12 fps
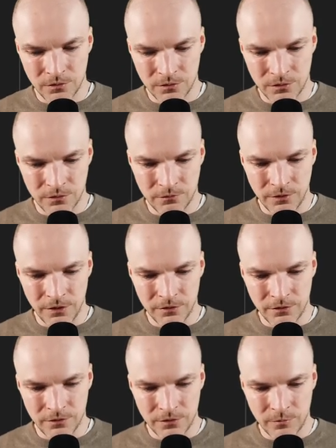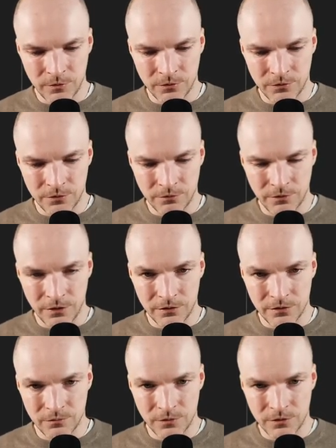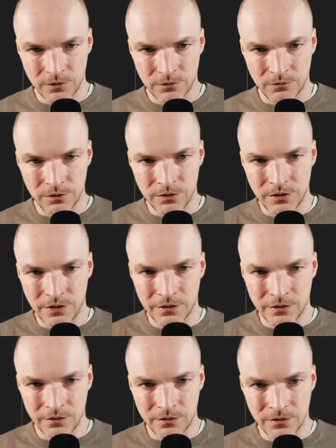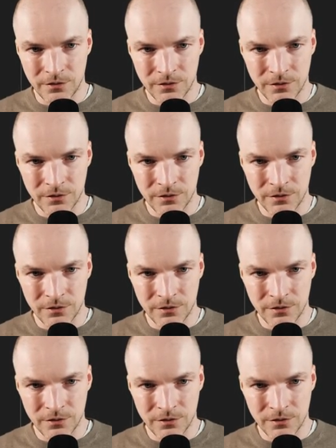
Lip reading: let's find a similar device, something like recycler.